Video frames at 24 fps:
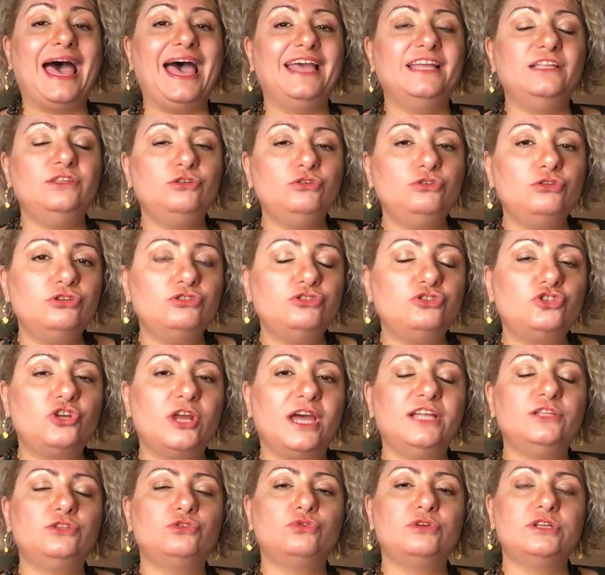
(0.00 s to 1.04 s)
I do not
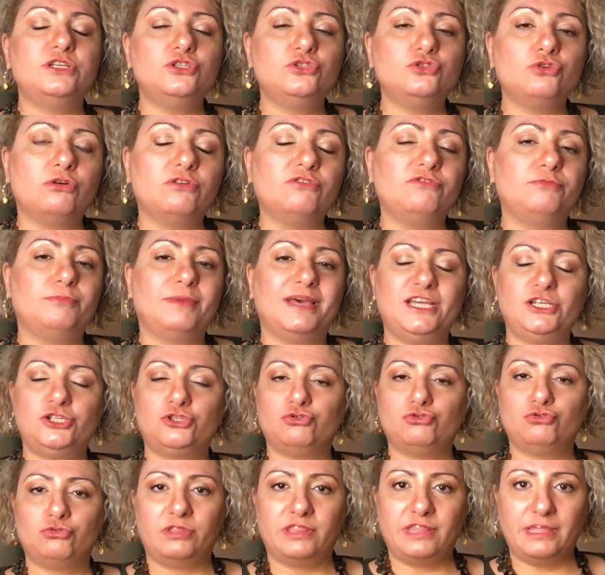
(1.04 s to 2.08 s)
try to resolve my
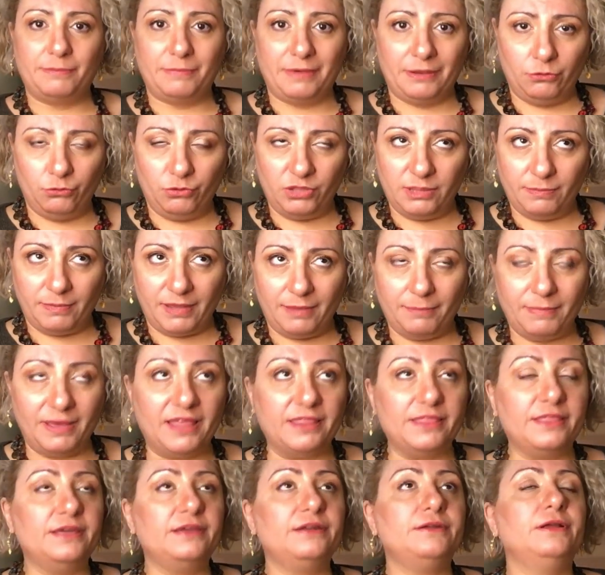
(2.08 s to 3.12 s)
issues with, with my
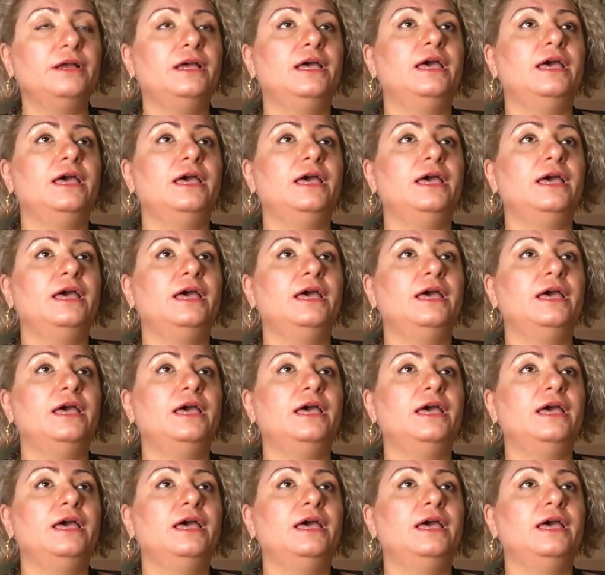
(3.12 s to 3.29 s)
mother.